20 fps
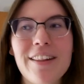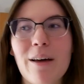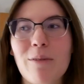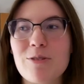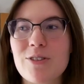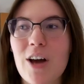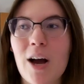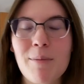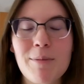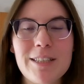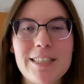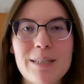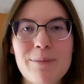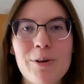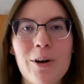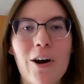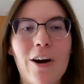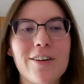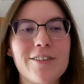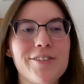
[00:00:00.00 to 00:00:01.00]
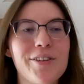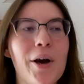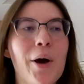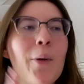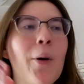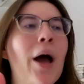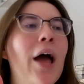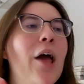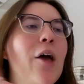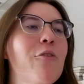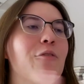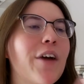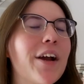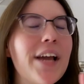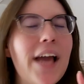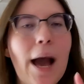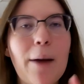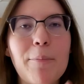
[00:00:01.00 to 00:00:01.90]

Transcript: That was on my T B R, so very